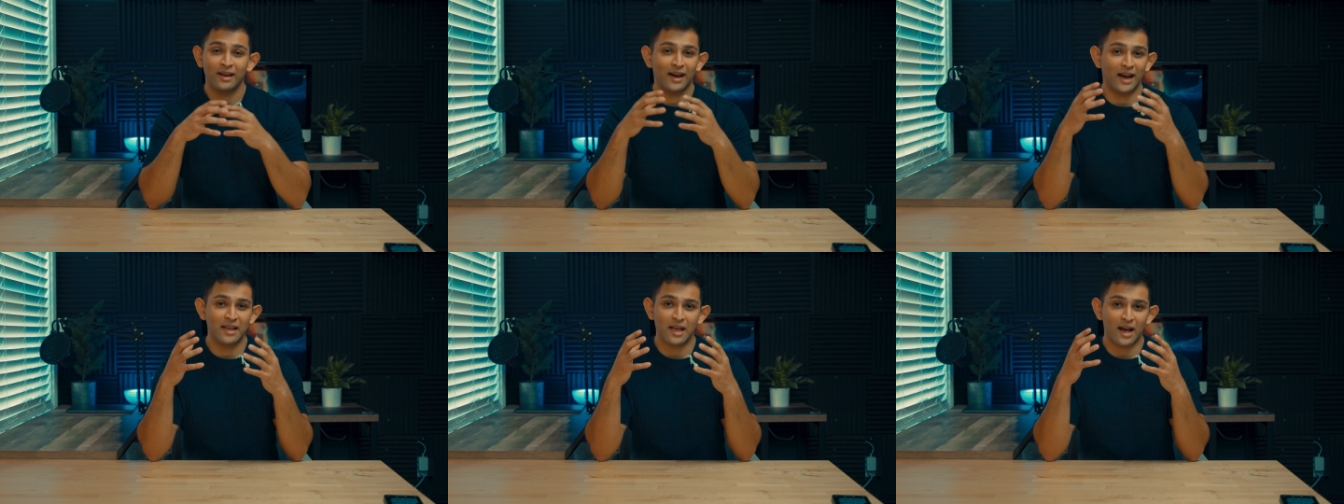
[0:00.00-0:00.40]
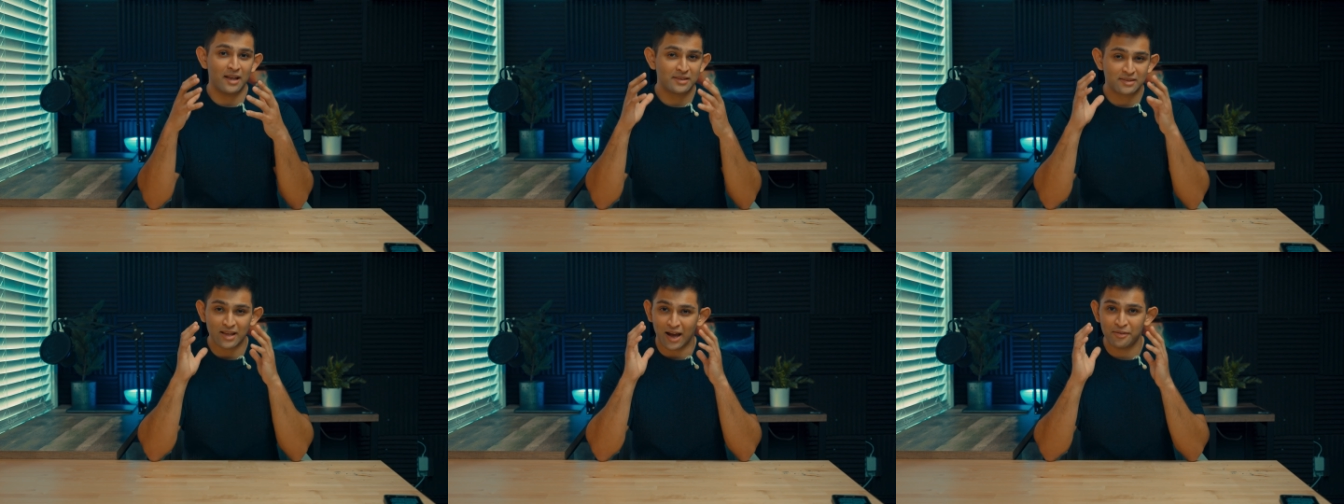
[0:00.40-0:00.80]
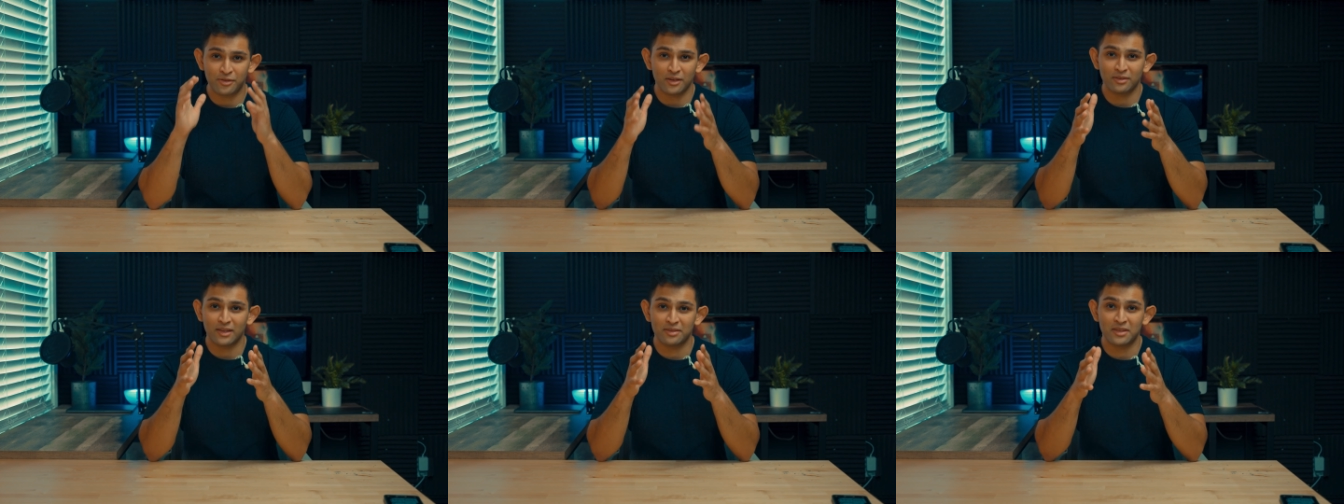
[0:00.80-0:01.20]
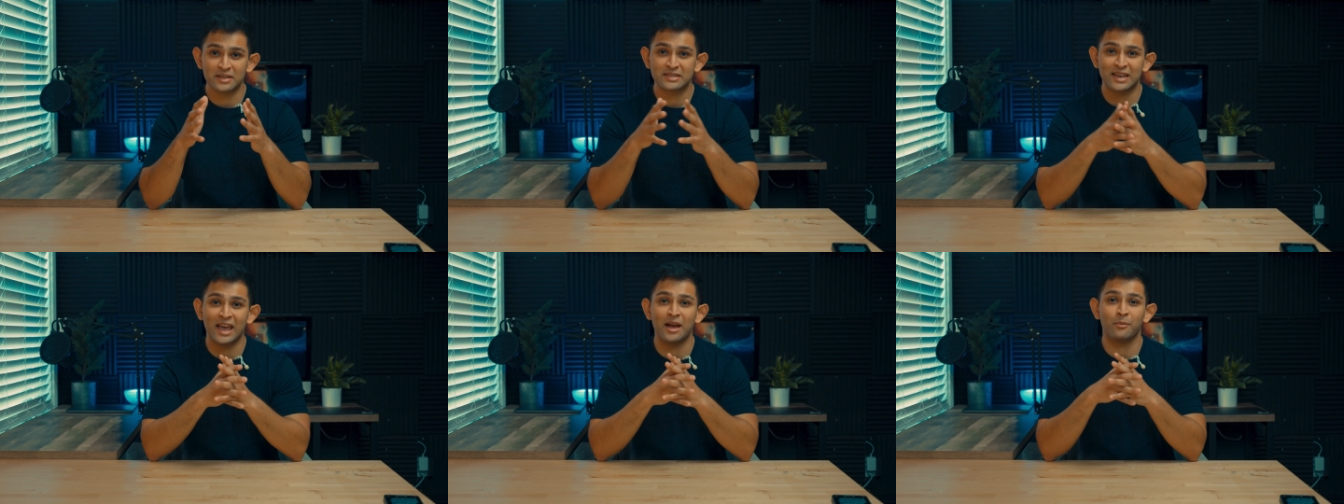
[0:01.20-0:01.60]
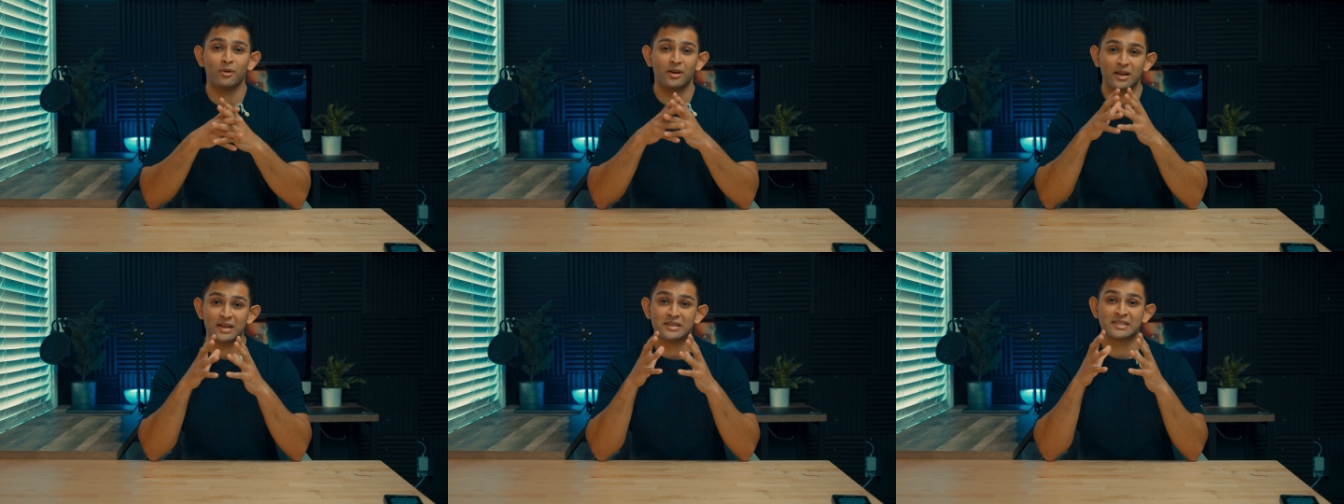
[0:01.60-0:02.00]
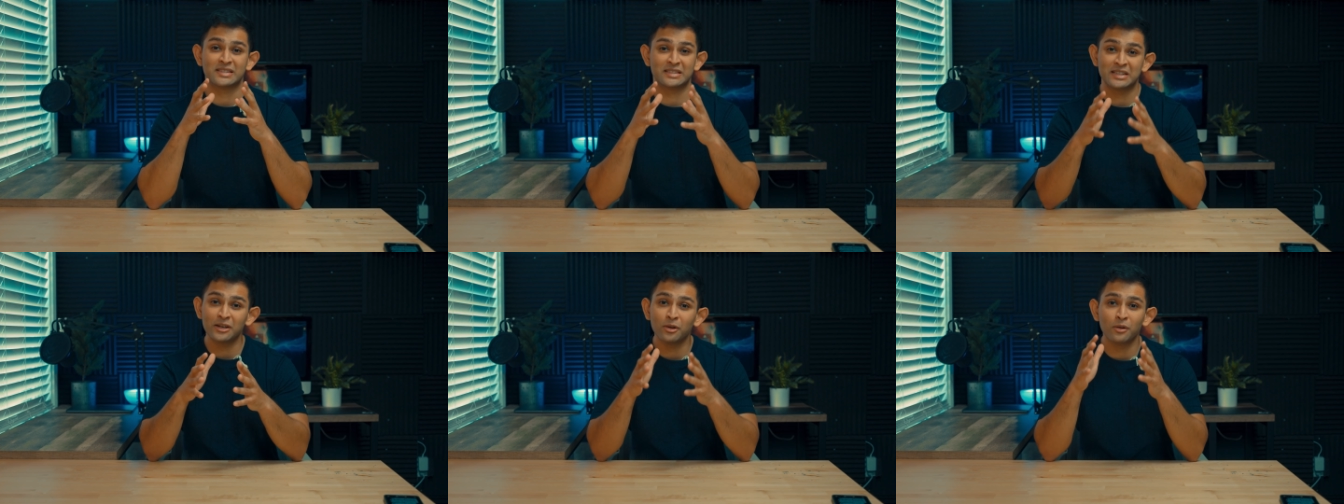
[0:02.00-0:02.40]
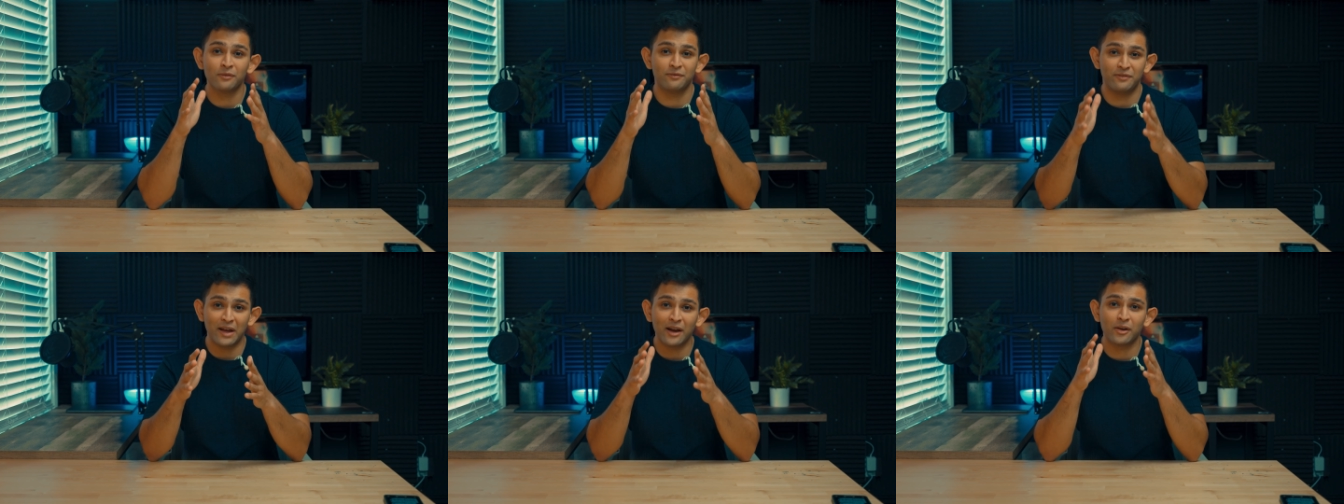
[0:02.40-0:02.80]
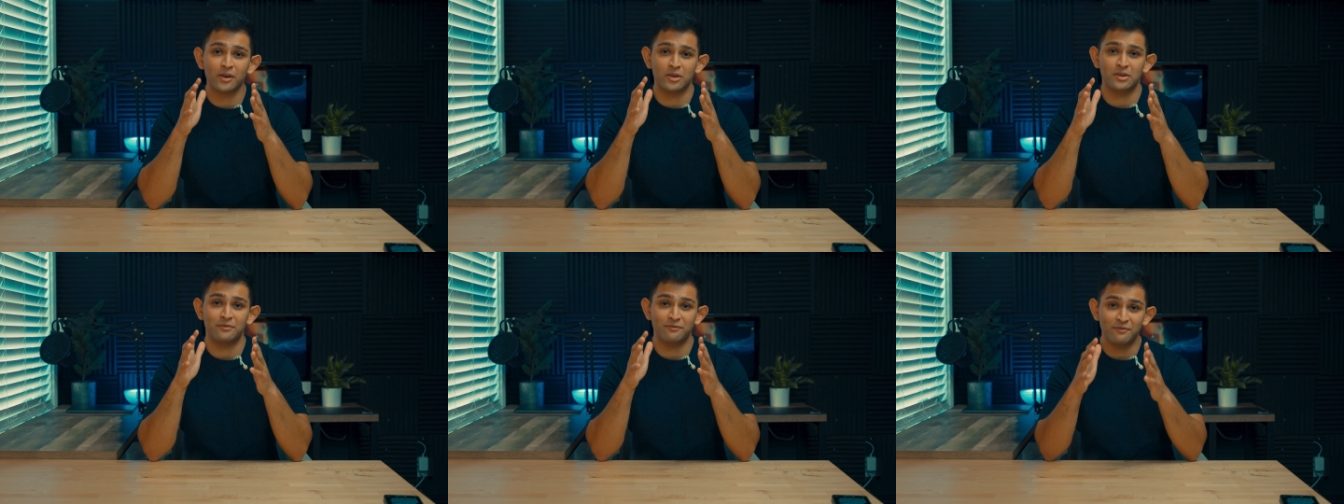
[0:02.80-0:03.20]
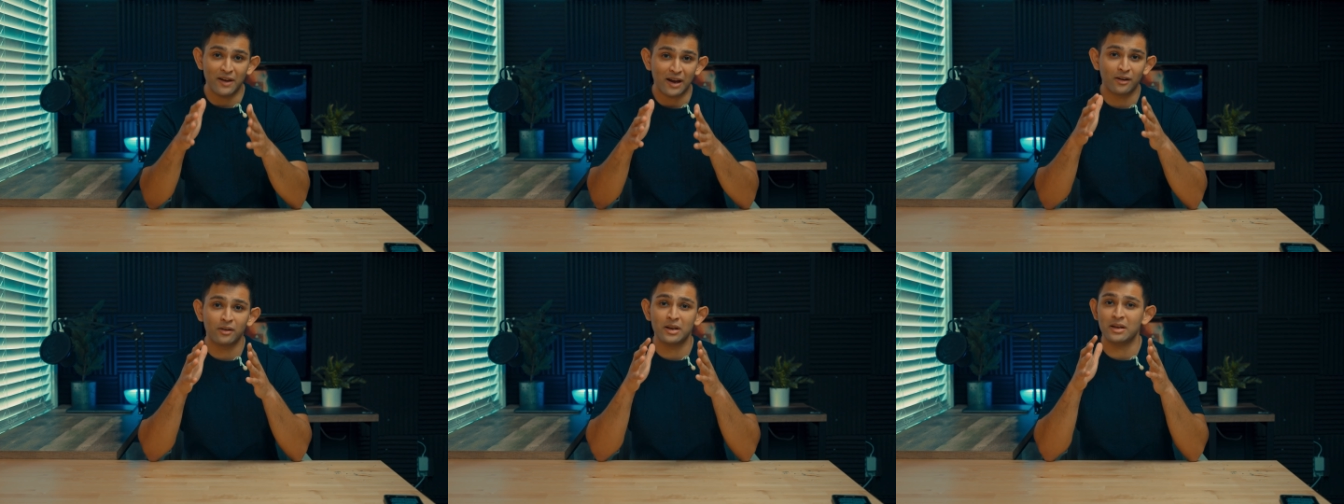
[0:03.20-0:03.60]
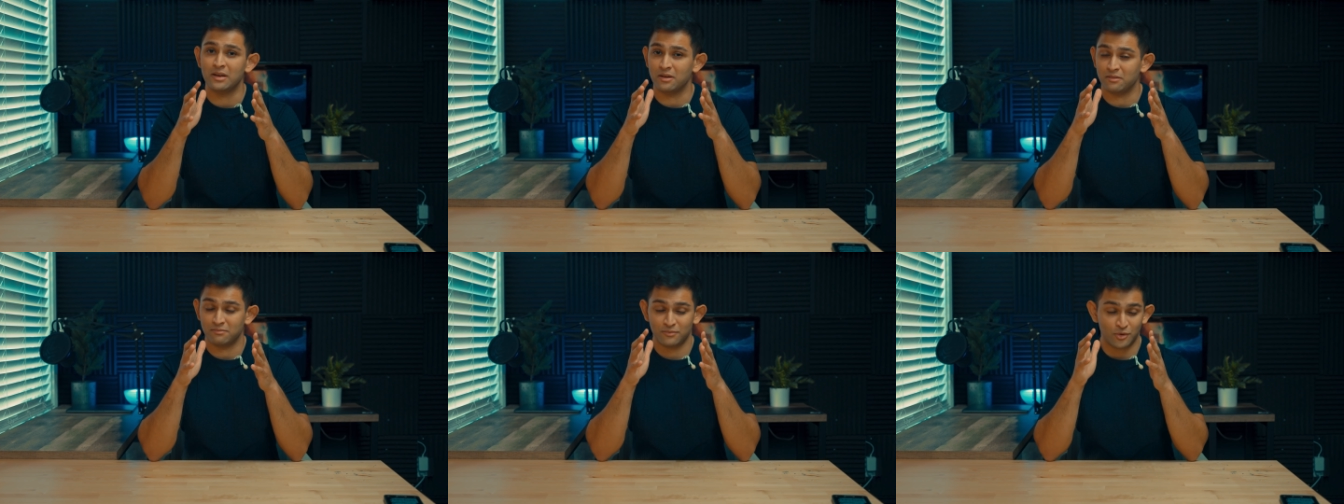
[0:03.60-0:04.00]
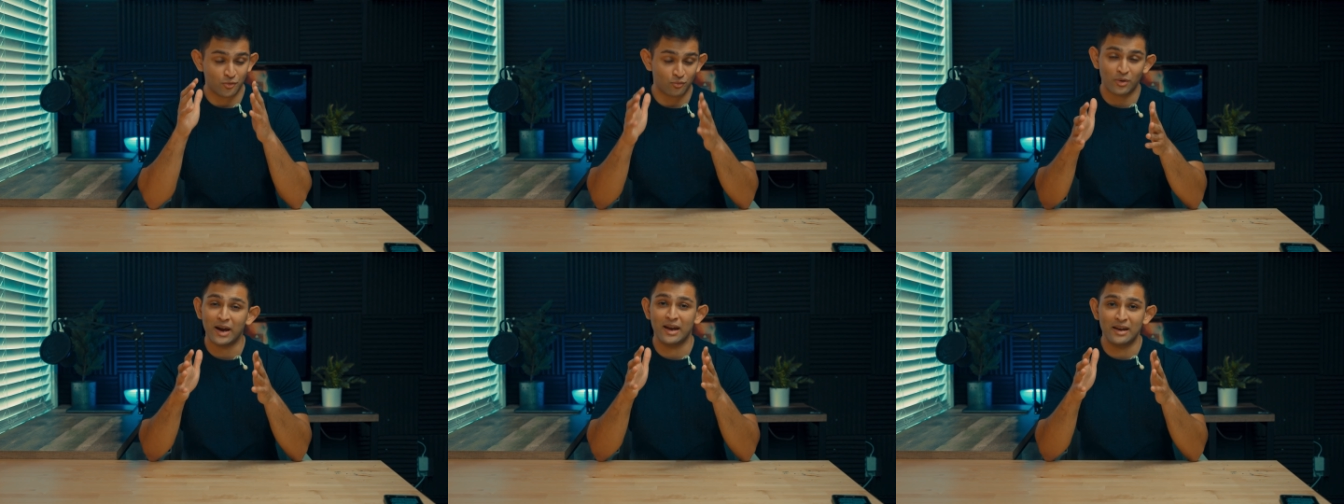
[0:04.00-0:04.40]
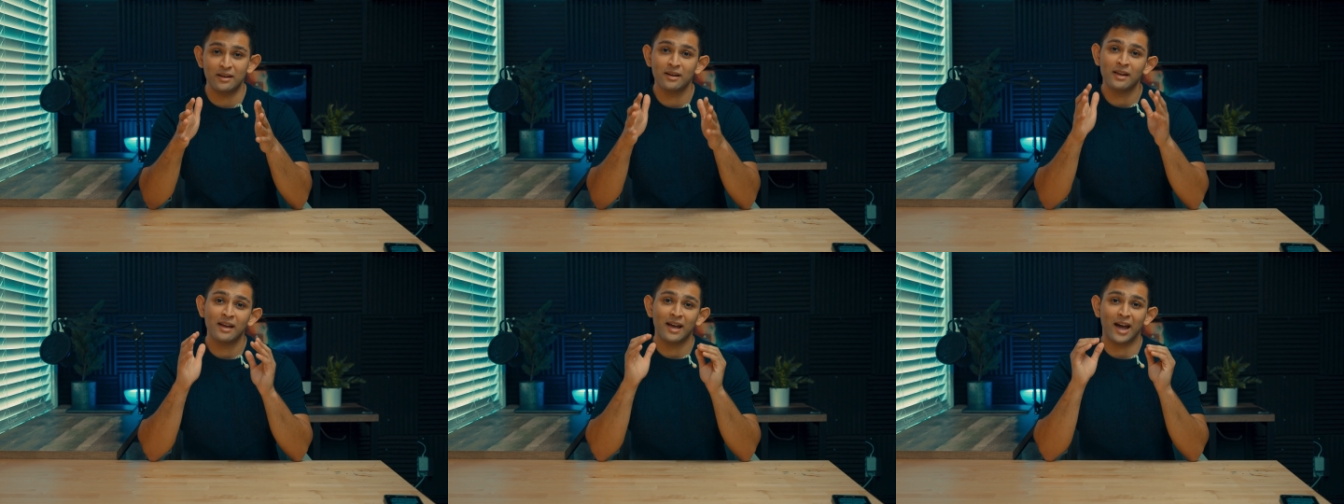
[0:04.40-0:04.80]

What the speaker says: I think that this camera is still very, very great.